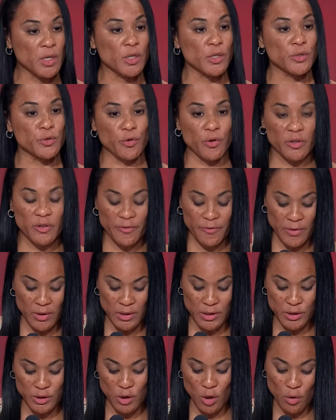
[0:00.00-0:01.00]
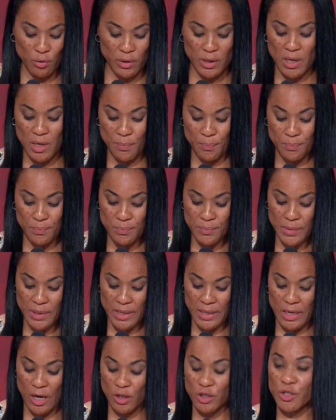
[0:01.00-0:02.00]
North Philly showed up,
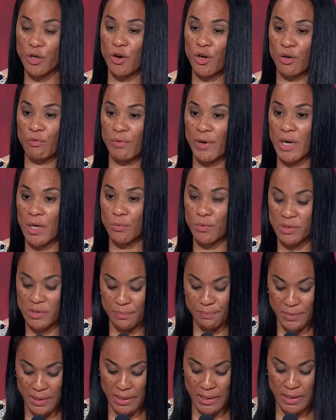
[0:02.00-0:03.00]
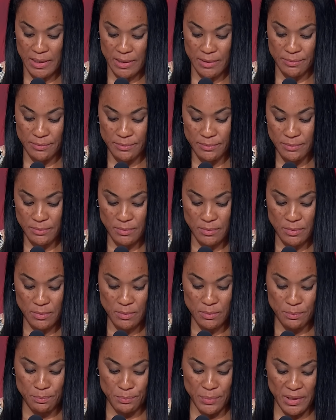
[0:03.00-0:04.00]
and our turnaround was immediate.
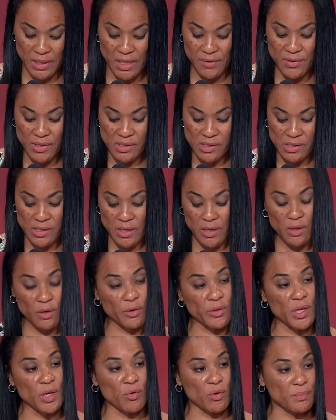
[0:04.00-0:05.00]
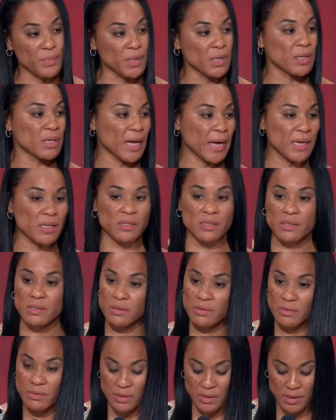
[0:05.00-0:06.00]
But even still, there were many nights
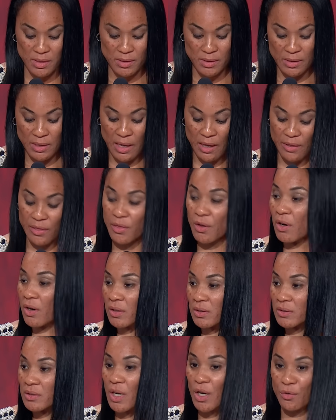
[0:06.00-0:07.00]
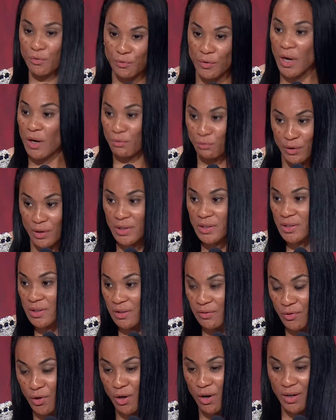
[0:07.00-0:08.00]
I thought I really should
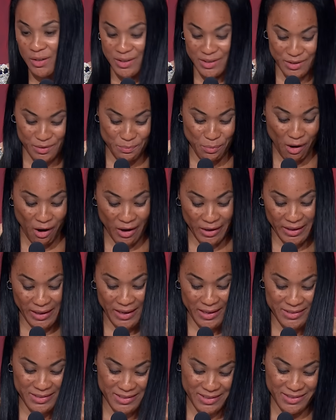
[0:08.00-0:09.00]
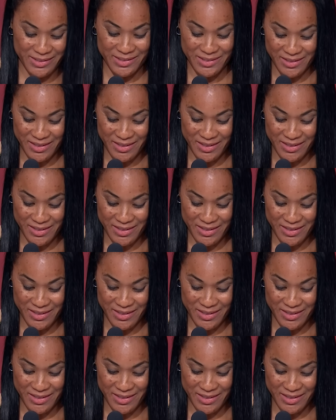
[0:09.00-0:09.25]
have gone into broadcasting.